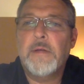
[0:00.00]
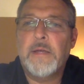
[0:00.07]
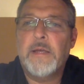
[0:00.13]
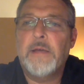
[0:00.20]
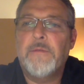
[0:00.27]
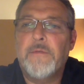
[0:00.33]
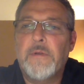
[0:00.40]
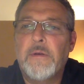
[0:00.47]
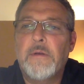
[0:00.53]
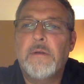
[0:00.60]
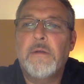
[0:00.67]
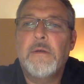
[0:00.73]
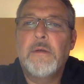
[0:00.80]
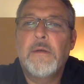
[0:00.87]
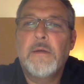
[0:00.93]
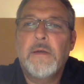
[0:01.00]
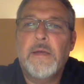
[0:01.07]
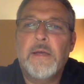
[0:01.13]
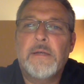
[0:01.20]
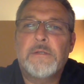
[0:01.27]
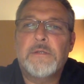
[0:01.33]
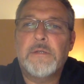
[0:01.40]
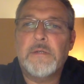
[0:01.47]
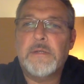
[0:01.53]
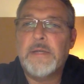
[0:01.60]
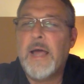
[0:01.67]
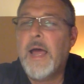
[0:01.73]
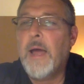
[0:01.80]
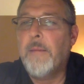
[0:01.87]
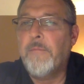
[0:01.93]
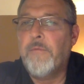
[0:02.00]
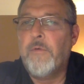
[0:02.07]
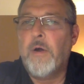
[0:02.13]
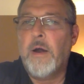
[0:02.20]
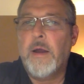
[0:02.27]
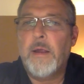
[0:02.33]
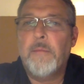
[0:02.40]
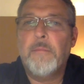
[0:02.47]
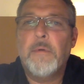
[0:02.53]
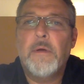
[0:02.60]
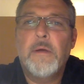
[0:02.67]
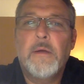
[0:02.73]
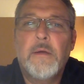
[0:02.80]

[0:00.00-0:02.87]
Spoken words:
given, each time frame,